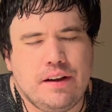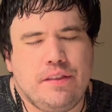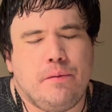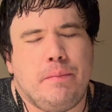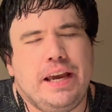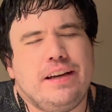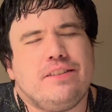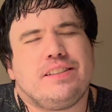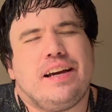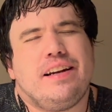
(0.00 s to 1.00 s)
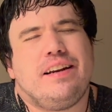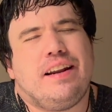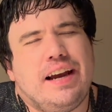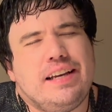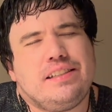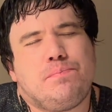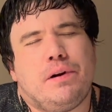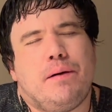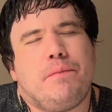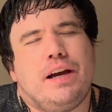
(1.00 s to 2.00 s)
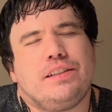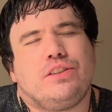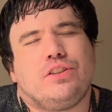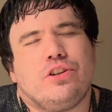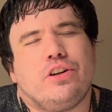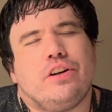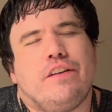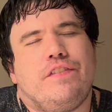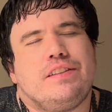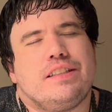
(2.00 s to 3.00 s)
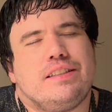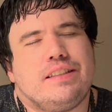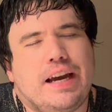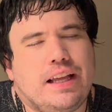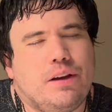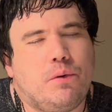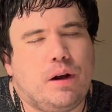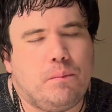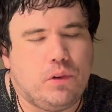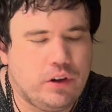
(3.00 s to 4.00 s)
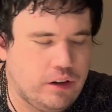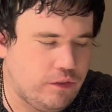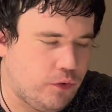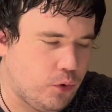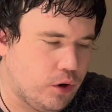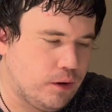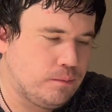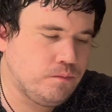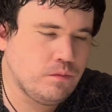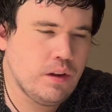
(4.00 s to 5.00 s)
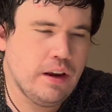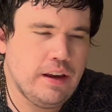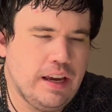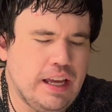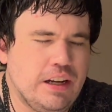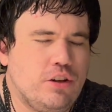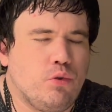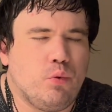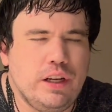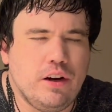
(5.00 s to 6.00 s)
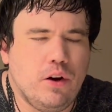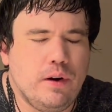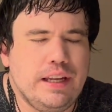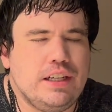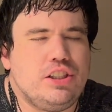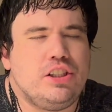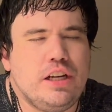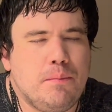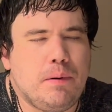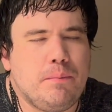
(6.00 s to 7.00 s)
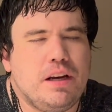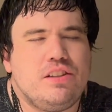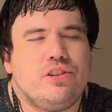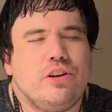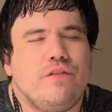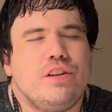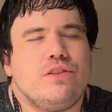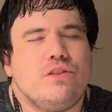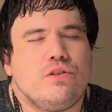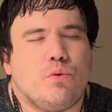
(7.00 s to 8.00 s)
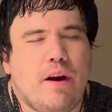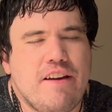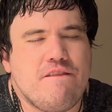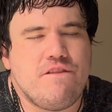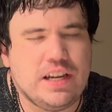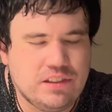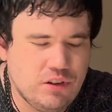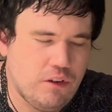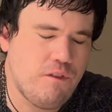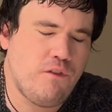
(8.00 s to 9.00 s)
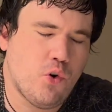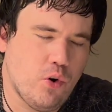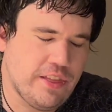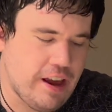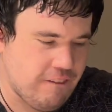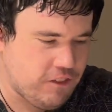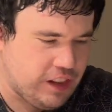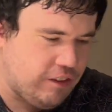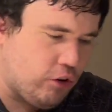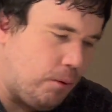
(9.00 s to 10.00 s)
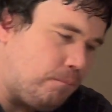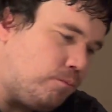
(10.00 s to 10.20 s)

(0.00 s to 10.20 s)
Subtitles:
The mango's kind of nice, but I'm not sure if it's exactly what I'm looking for in a Dorito, in a chip. I'm not sure if this is the right vessel for that flavor.